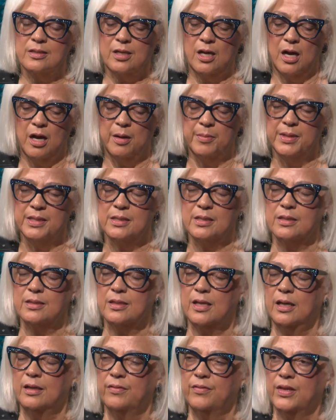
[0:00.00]
Thomas is
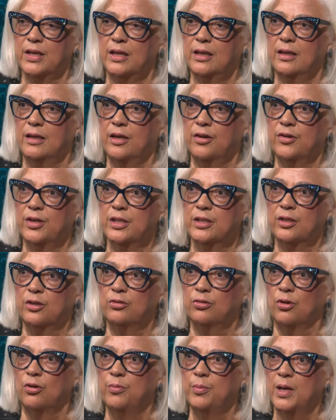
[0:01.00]
kind of the canary in the
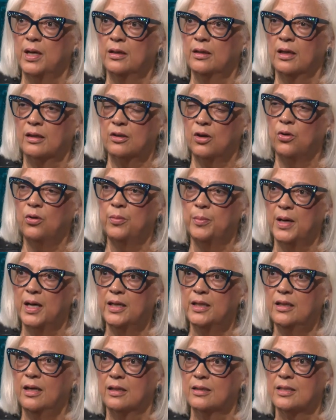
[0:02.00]
coal
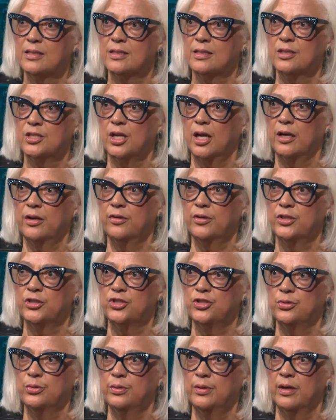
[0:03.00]
mine on this entire
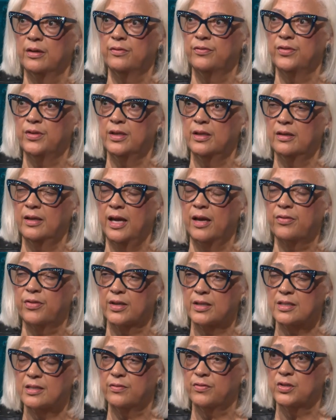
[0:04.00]
issue of the
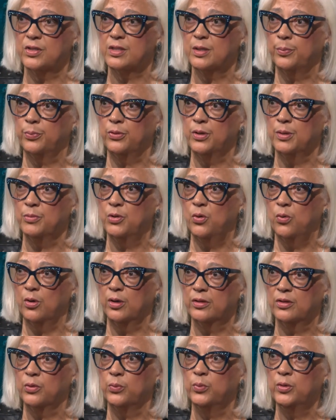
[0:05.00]
ethics of the Supreme
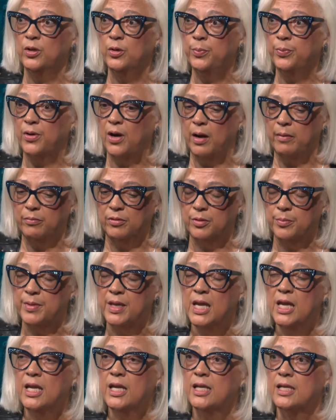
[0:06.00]
Court. The real problem
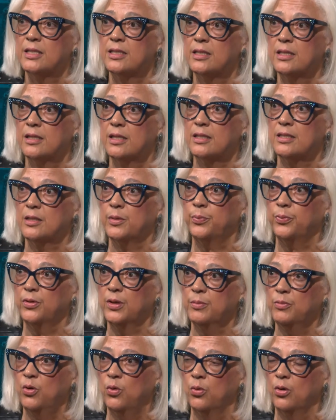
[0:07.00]
is that the
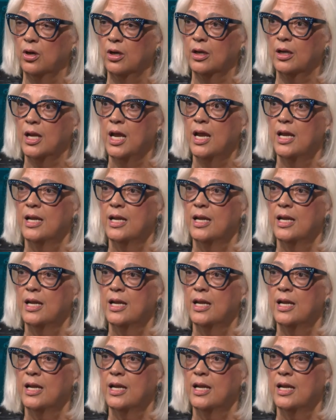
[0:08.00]
Supreme Court